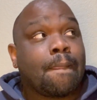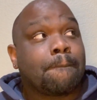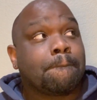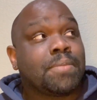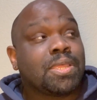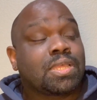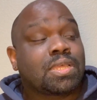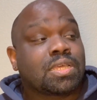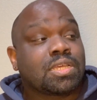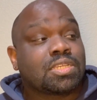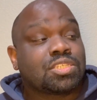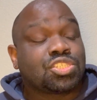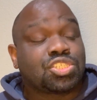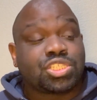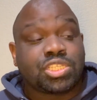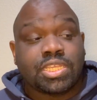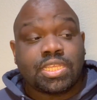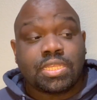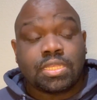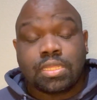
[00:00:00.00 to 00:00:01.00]
Because
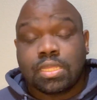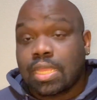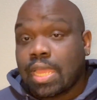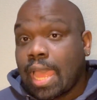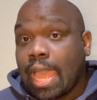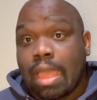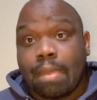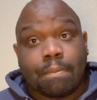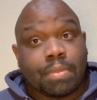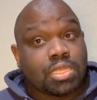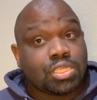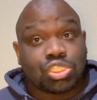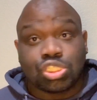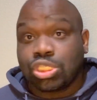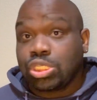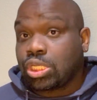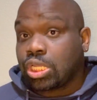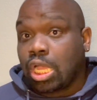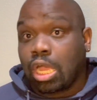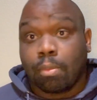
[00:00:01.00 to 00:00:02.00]
she, I mean,
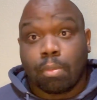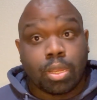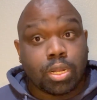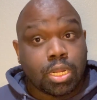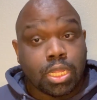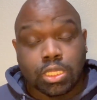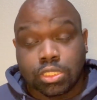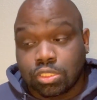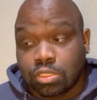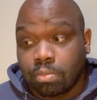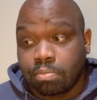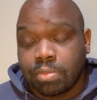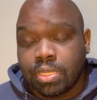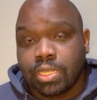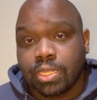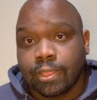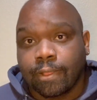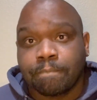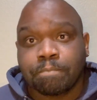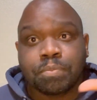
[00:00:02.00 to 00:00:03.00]
she coming there,
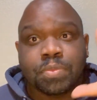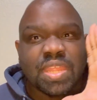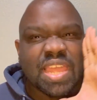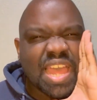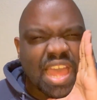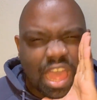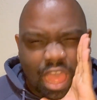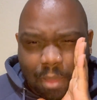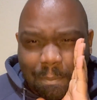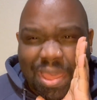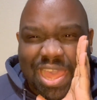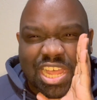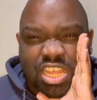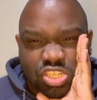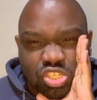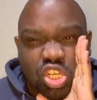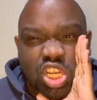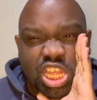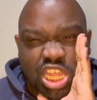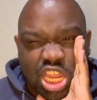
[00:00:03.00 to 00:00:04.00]
Tamika. I'm
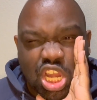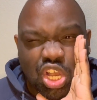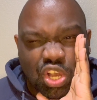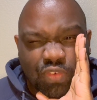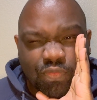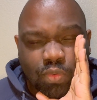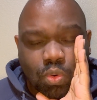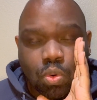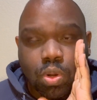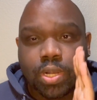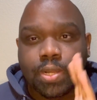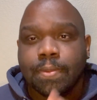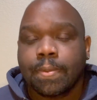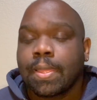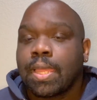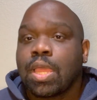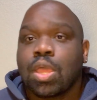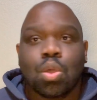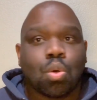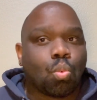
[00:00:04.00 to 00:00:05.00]
actually here for it.
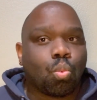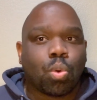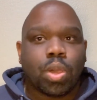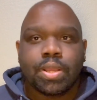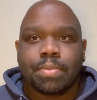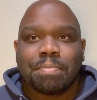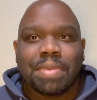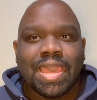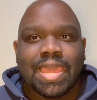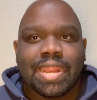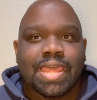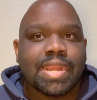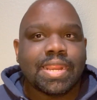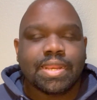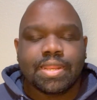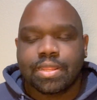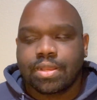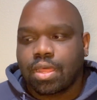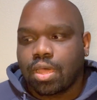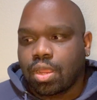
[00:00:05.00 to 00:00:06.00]
One mad at
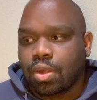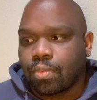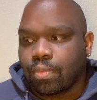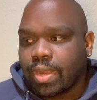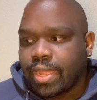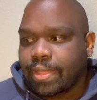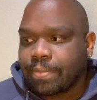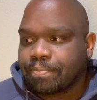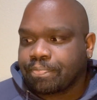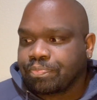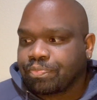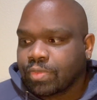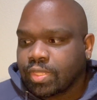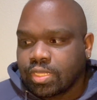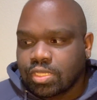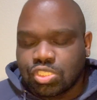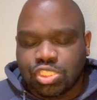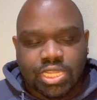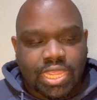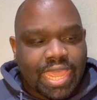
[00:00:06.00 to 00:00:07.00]
it at all, right?
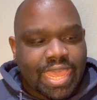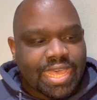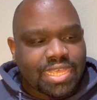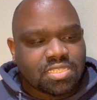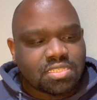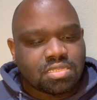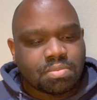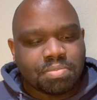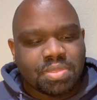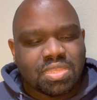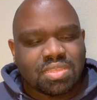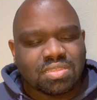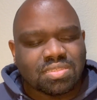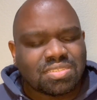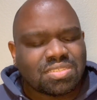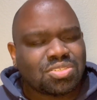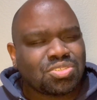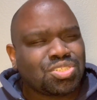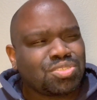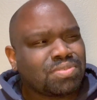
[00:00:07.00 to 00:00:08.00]
she asked Tamika.
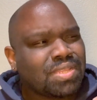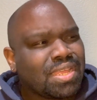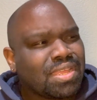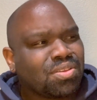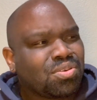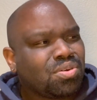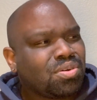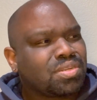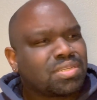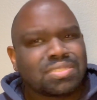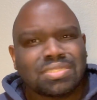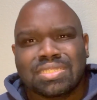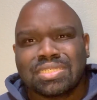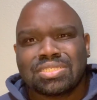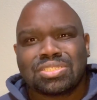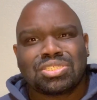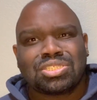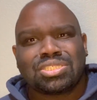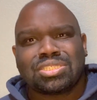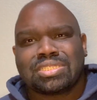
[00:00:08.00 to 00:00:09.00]
So she was like, girl,
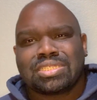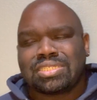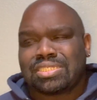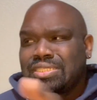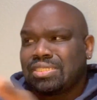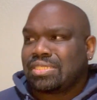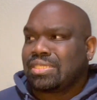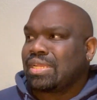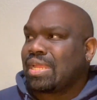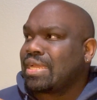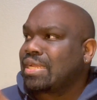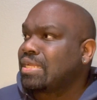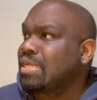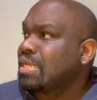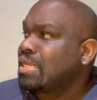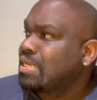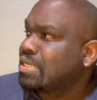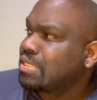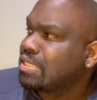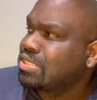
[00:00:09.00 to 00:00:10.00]
did she, did she like,
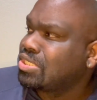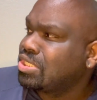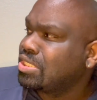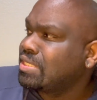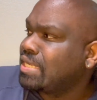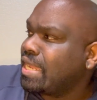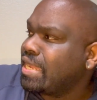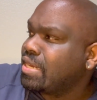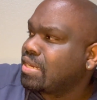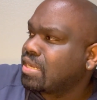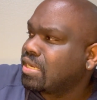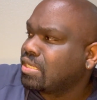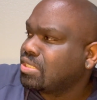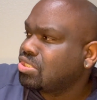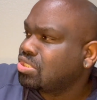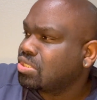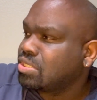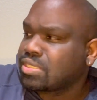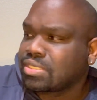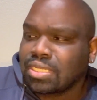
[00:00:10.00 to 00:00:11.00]
did she date
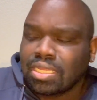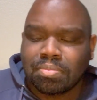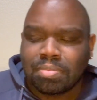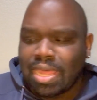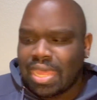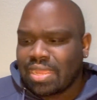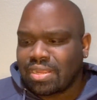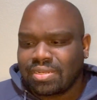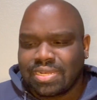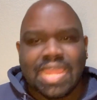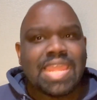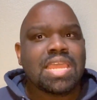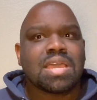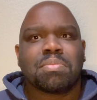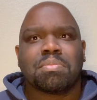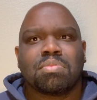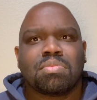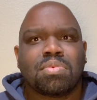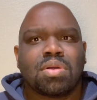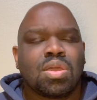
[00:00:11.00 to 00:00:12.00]
Usher or something? Like,
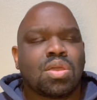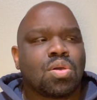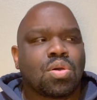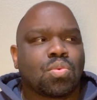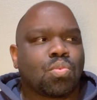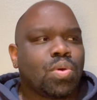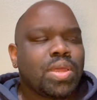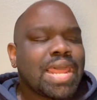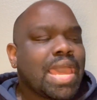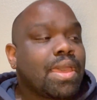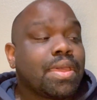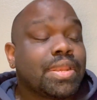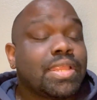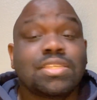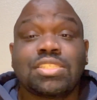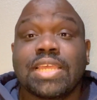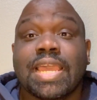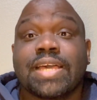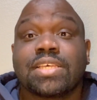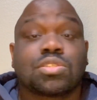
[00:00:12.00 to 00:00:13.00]
damn, what happened? then
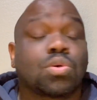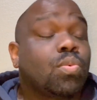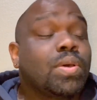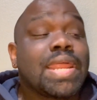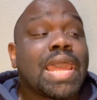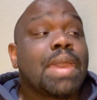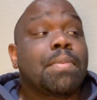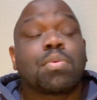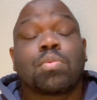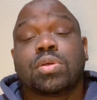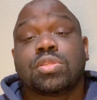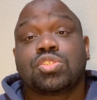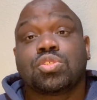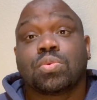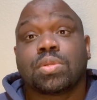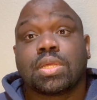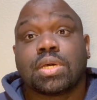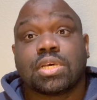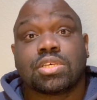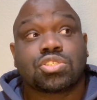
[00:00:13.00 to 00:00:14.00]
she asked her, what happened with you
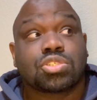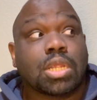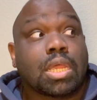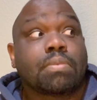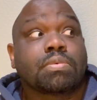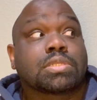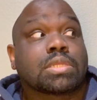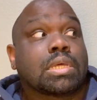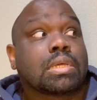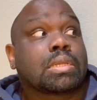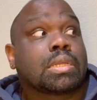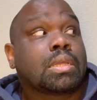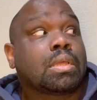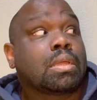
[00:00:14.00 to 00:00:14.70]
and Usher? I was like,